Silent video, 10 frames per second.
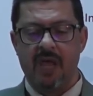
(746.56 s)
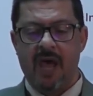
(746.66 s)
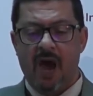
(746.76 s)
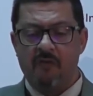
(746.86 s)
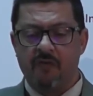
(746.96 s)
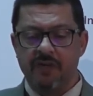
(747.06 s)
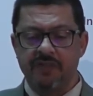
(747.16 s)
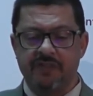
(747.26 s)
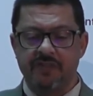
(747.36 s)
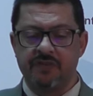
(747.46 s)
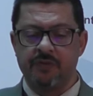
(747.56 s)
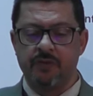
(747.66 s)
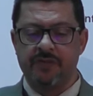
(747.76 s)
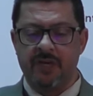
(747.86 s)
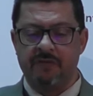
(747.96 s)
How, for instance,
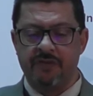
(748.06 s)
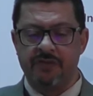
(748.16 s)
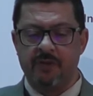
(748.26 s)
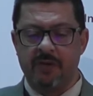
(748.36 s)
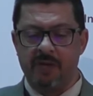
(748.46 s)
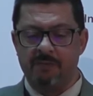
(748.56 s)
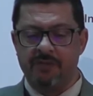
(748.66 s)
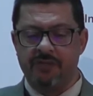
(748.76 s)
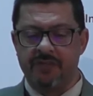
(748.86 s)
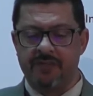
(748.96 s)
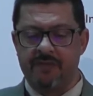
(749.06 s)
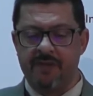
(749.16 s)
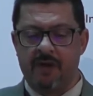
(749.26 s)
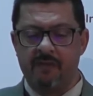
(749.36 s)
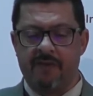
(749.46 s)
do televisional images of the
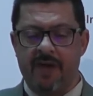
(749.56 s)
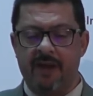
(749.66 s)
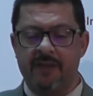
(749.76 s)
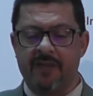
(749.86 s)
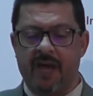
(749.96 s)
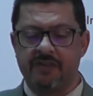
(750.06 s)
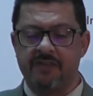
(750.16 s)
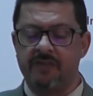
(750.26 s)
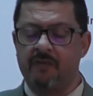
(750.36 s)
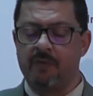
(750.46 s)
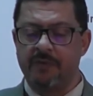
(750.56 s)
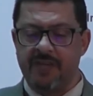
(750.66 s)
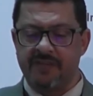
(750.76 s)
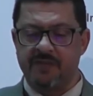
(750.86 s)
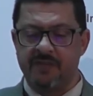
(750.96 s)
non-violent actions of
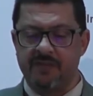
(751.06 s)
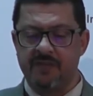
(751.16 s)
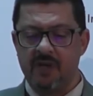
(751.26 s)
protesters